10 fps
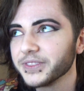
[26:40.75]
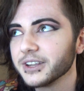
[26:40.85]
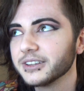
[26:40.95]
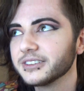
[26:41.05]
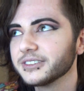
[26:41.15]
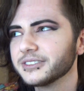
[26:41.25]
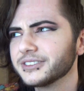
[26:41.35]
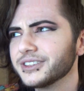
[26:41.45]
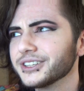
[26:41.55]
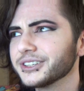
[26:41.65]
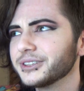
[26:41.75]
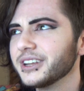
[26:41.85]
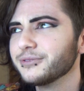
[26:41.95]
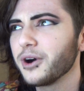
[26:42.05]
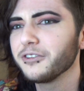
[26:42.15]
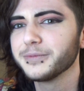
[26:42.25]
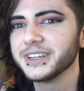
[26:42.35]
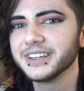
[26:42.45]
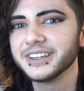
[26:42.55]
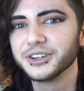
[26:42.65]
the
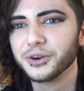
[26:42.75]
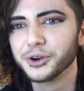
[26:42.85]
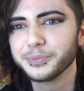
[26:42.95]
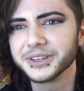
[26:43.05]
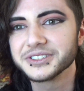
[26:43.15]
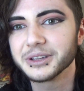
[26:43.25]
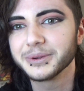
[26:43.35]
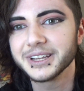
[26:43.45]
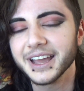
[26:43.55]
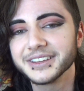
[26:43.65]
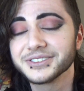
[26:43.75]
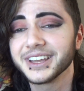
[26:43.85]
involvement in a group that somebody has.